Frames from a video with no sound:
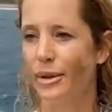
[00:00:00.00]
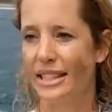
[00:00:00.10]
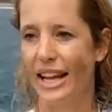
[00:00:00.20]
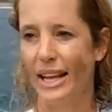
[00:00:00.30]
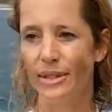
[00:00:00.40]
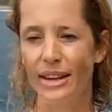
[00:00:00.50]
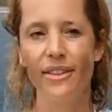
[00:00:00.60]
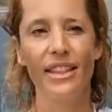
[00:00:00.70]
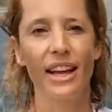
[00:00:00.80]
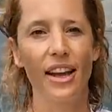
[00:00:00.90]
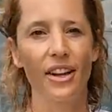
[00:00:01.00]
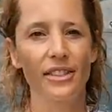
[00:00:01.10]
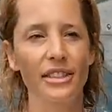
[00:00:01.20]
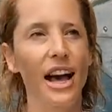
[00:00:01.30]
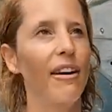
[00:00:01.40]
was like, it was everything I could
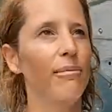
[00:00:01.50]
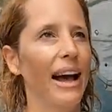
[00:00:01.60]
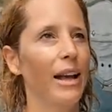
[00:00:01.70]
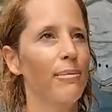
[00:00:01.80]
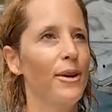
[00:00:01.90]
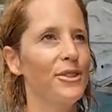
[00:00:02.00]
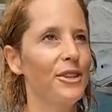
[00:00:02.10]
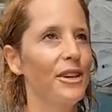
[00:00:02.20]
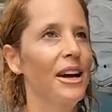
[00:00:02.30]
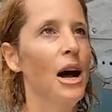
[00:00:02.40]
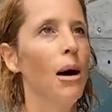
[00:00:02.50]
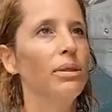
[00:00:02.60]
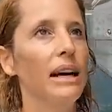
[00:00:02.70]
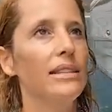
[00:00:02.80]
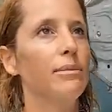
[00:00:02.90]
to have my composure.
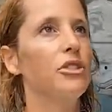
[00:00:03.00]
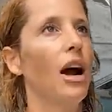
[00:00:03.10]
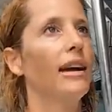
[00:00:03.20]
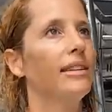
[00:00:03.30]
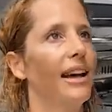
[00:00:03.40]
Plus I'm trying to